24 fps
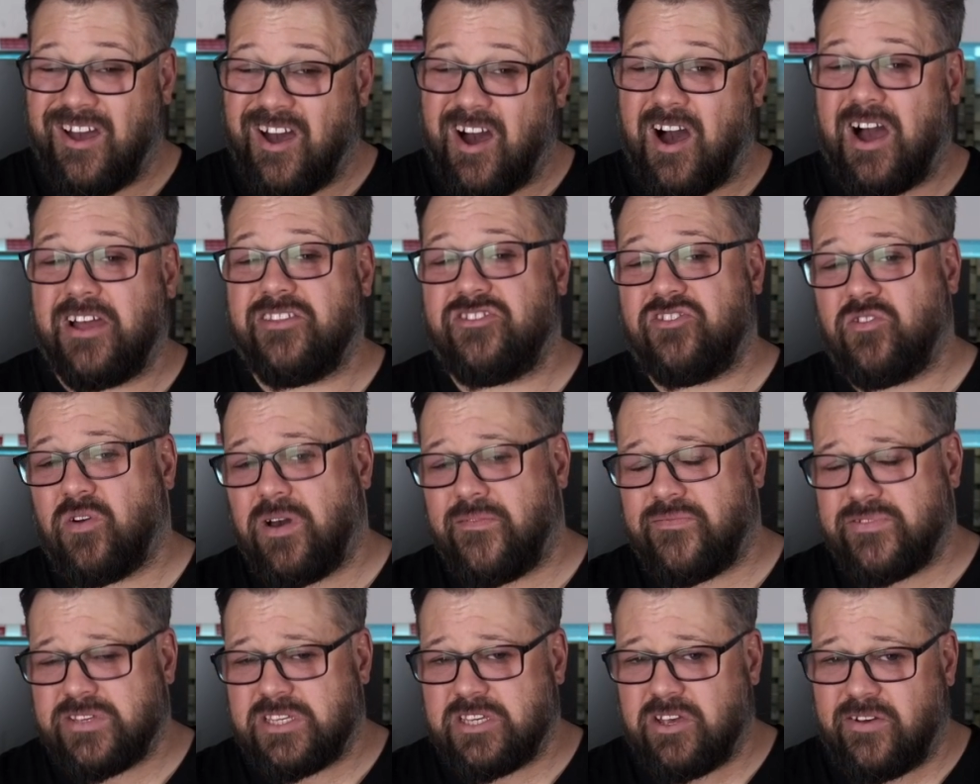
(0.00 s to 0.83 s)
I do have
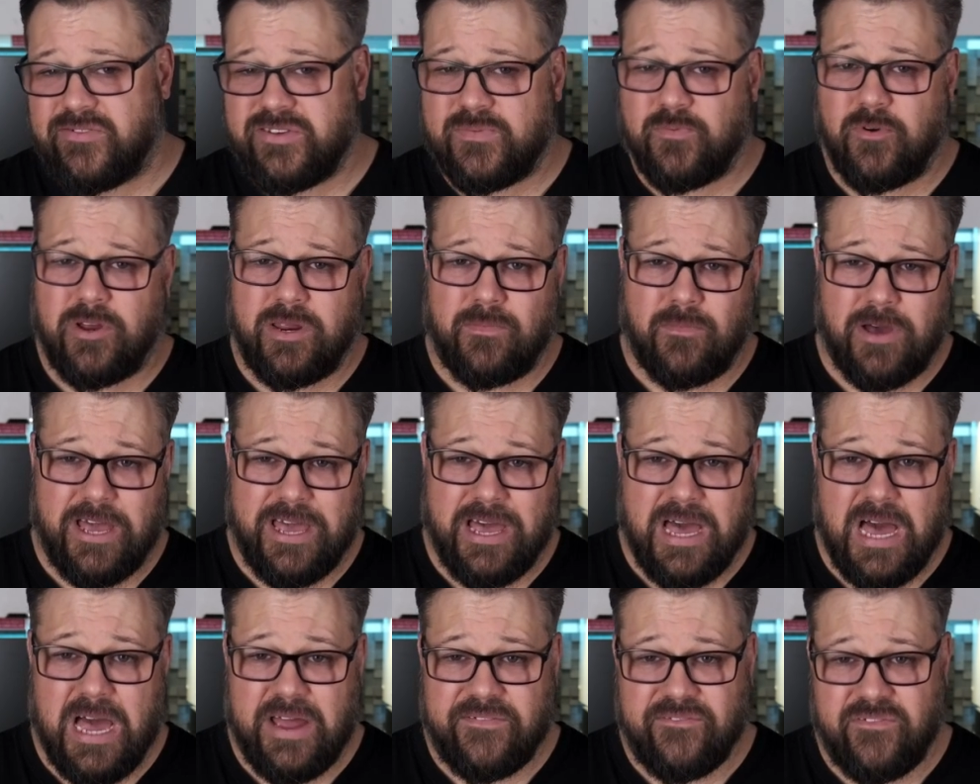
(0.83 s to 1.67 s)
a soft spot in my
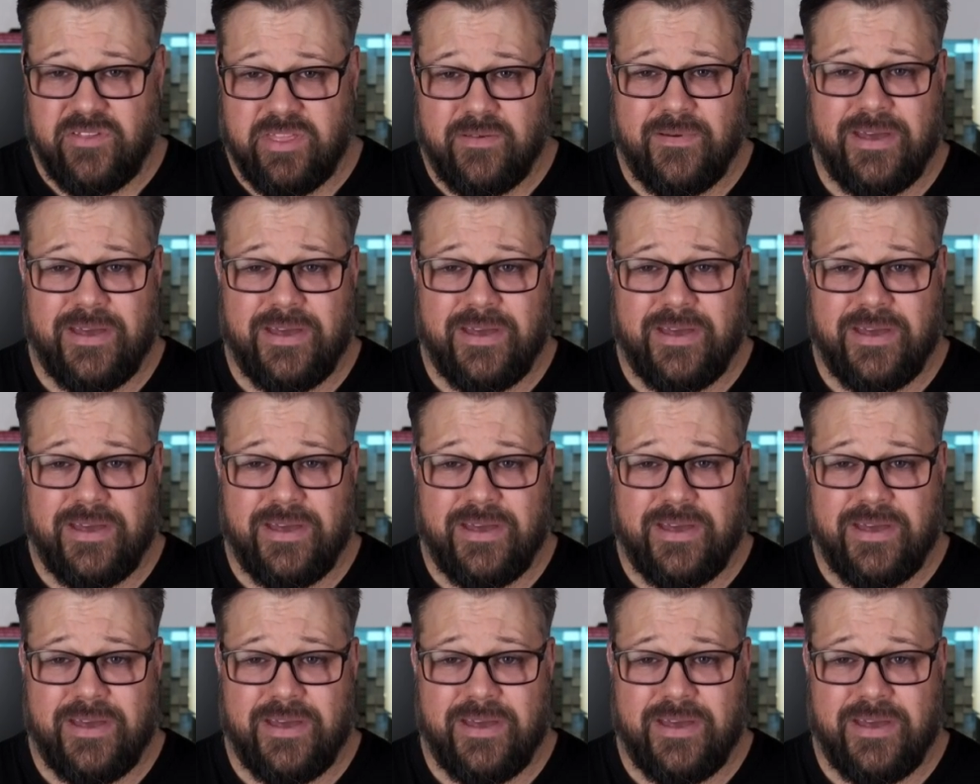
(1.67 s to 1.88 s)
heart for them,